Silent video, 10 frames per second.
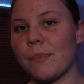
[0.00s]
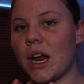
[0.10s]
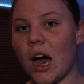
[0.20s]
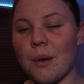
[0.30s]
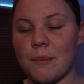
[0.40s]

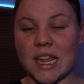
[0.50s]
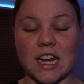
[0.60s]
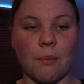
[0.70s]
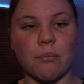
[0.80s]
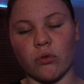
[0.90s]
but I
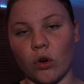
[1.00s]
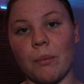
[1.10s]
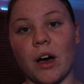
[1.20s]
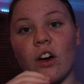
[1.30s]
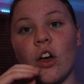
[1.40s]
mean a
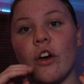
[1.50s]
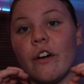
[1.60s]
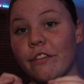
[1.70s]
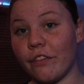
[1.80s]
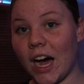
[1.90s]
proper
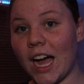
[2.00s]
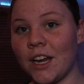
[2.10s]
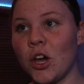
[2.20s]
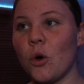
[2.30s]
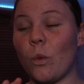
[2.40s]

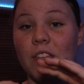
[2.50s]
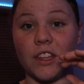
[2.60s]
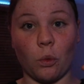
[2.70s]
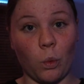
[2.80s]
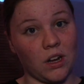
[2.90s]
fight where
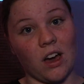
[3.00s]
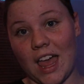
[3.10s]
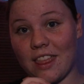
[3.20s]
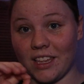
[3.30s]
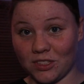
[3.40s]
there's a winner
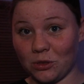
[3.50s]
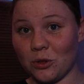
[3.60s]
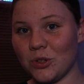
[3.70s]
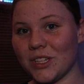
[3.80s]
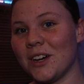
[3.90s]
and there's a
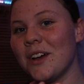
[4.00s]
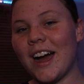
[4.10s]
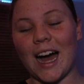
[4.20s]
loser.